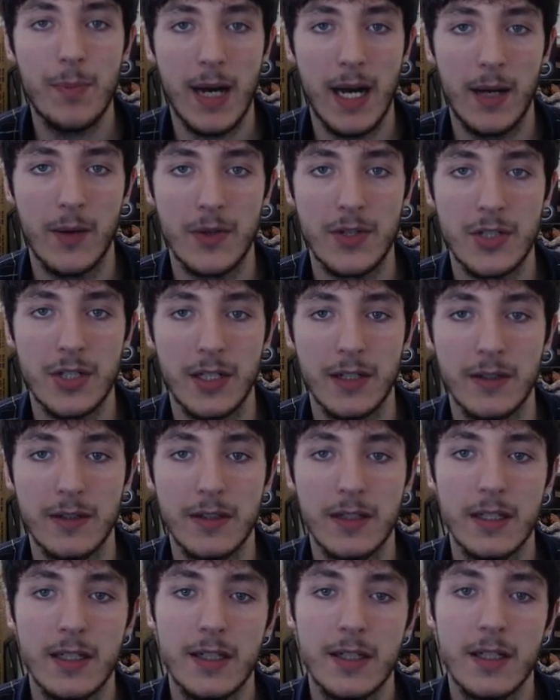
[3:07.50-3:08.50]
PowerShell.
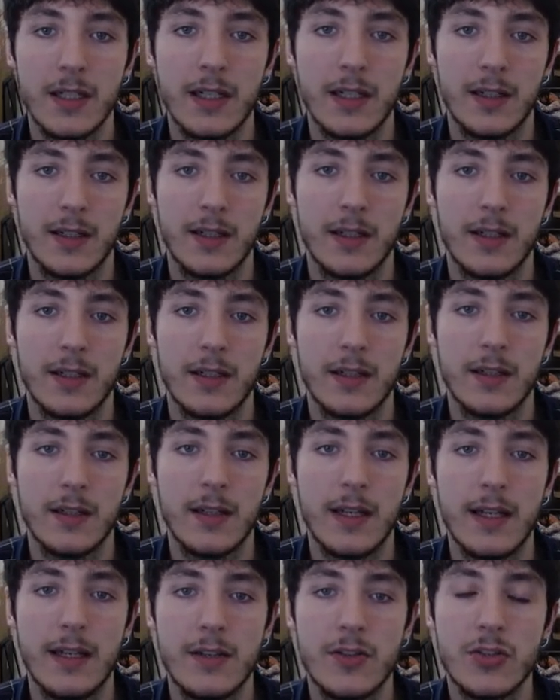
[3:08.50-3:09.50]

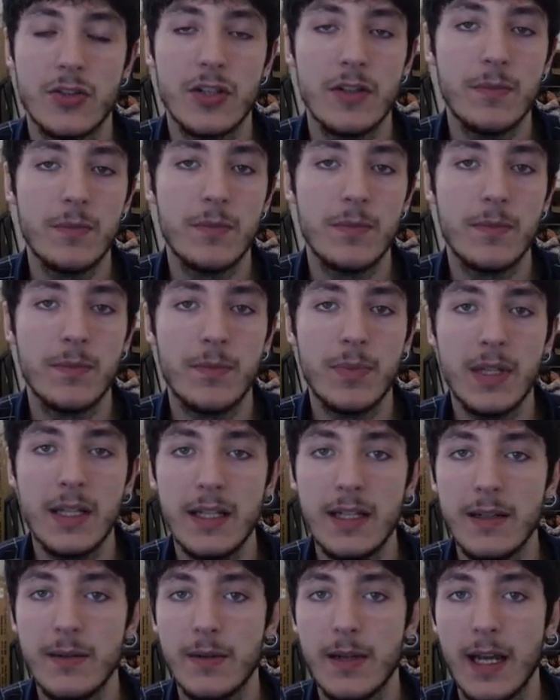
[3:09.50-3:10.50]
It should
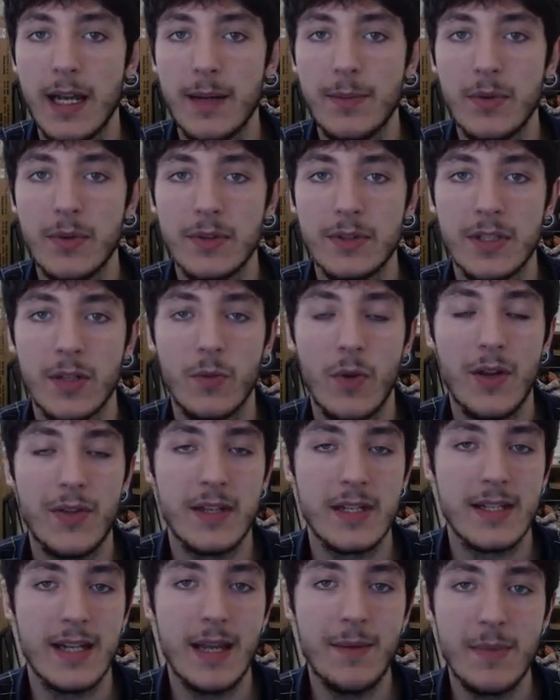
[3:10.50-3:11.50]
be able to run the
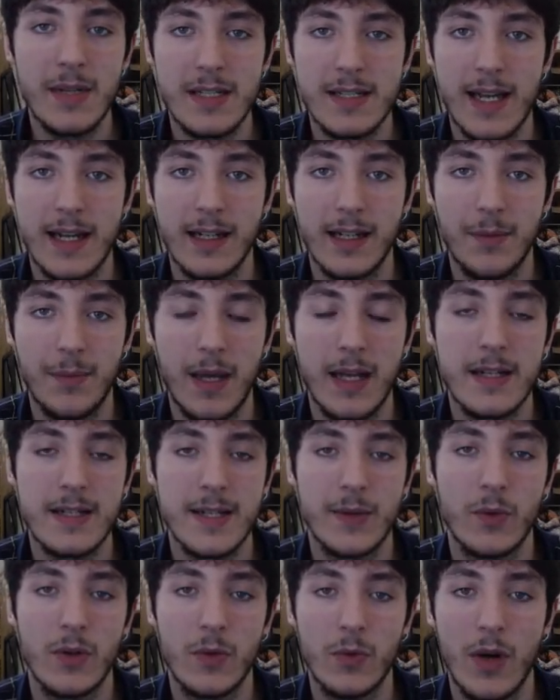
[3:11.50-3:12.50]
same exact commands
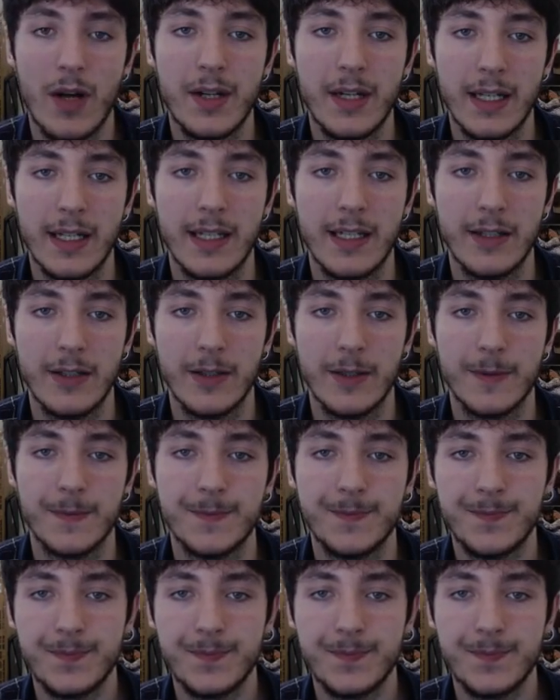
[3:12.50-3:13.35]
that we're running here.